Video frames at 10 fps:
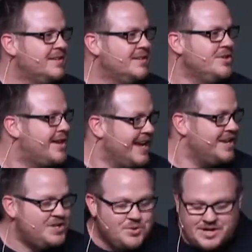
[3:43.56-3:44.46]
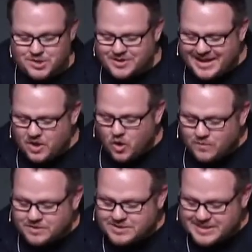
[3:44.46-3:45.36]
You can't do it. You can't
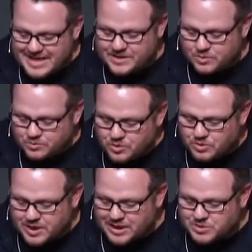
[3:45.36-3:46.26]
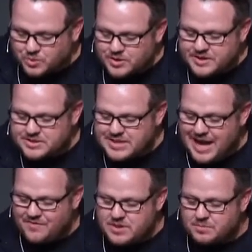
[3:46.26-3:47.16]
overstate the role God's word is to
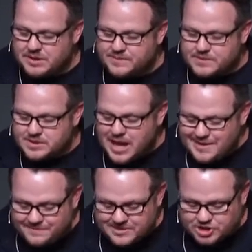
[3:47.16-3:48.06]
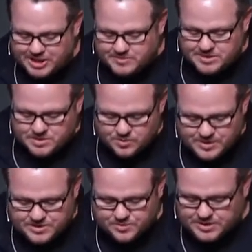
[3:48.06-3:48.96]
have in the believer's life. And James is going
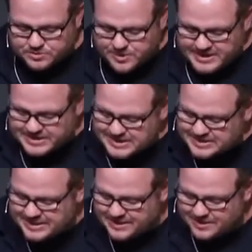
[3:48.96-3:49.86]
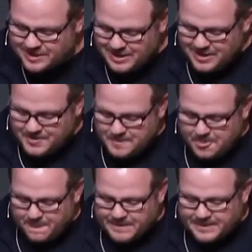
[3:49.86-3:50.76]
to, in great detail,
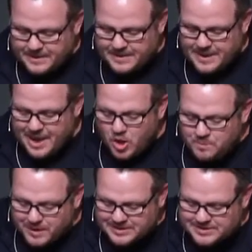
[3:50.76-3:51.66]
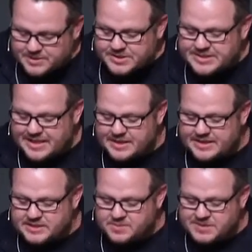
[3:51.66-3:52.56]
help us understand the
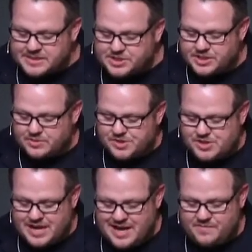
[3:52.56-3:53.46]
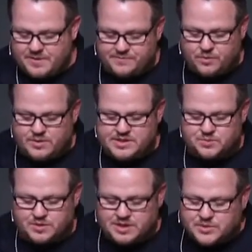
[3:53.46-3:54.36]
disposition that we should have before his
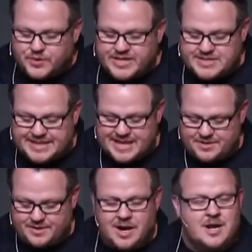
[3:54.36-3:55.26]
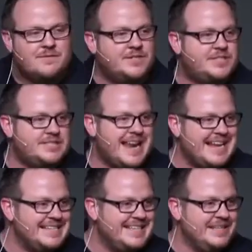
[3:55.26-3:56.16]
word. Let's read together verses
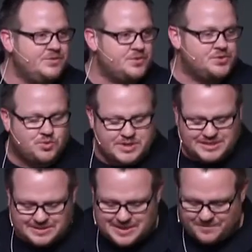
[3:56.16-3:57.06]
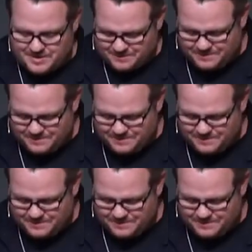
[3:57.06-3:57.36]
19 through 27.